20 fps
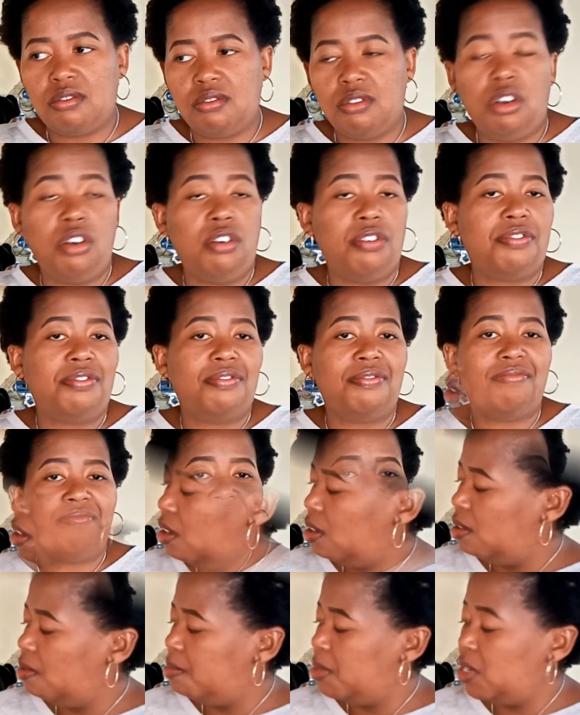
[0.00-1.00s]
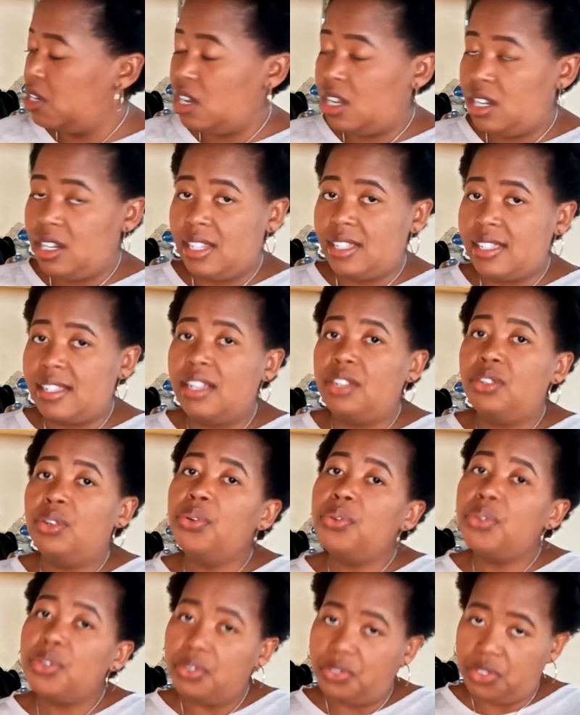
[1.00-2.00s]
Now, bananas, I know
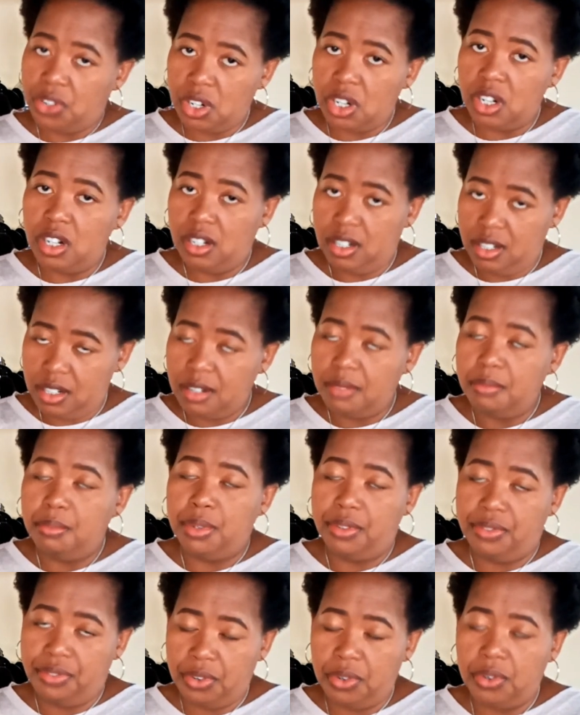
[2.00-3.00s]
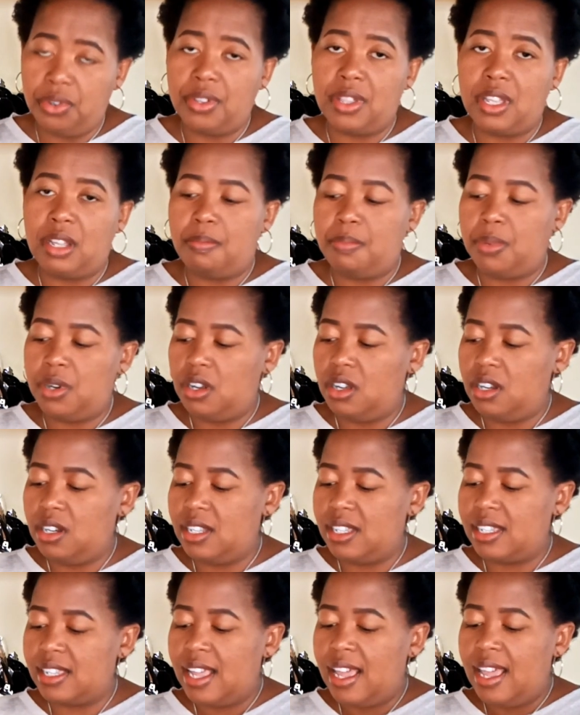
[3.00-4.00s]
you've heard before that
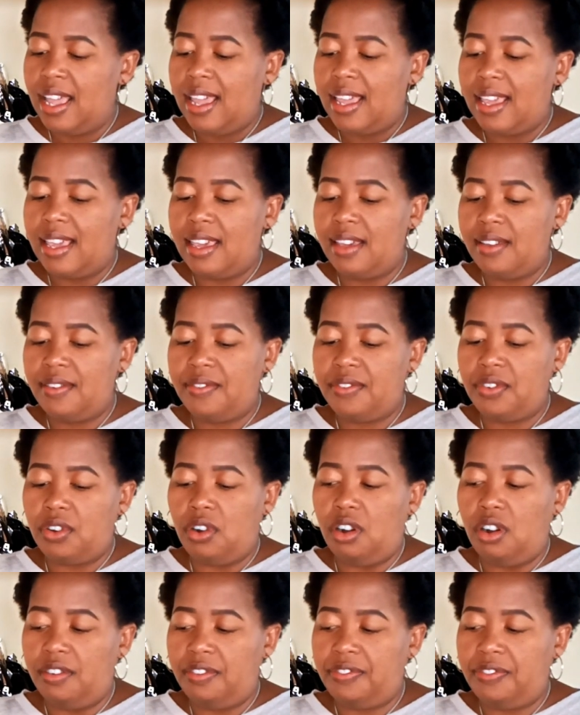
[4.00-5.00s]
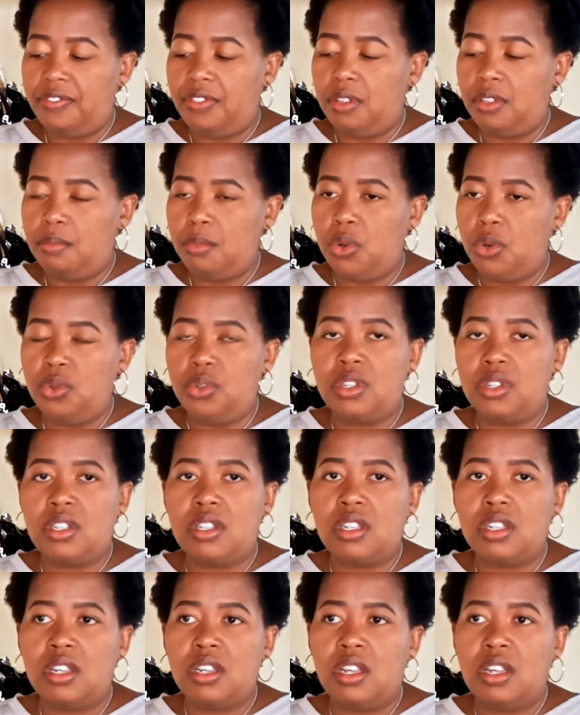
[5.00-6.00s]
bananas give off the
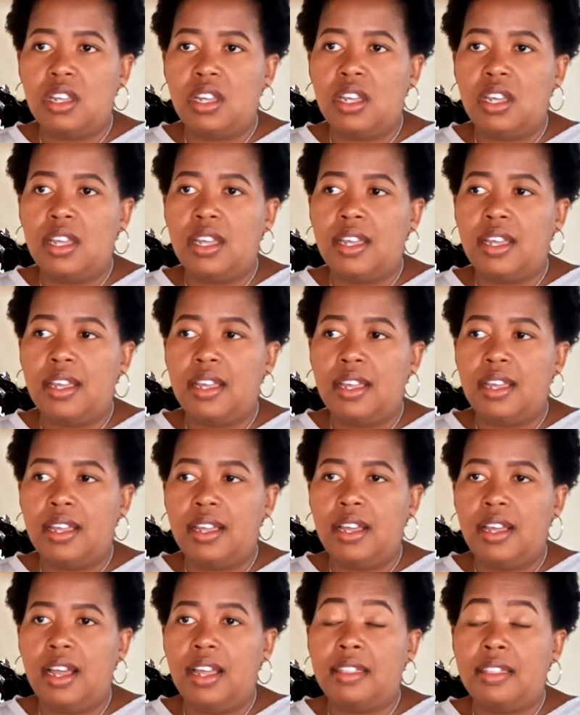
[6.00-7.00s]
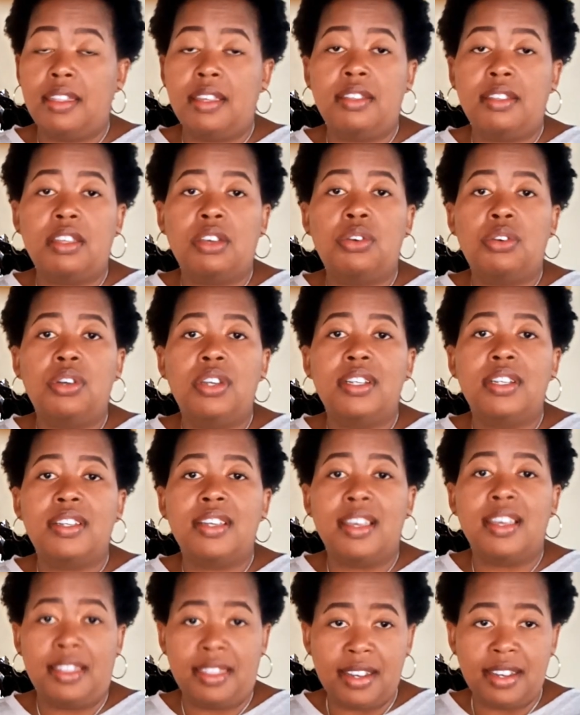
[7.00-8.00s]
most, I think they call it
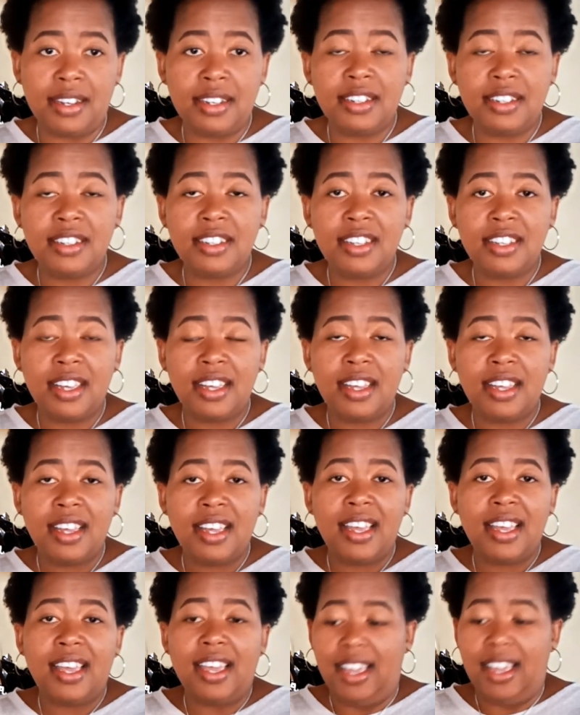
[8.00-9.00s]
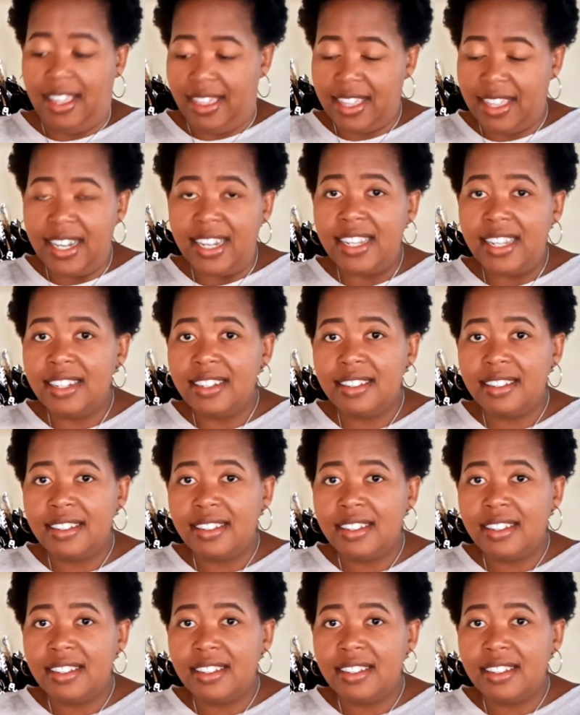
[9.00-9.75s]
ethylene,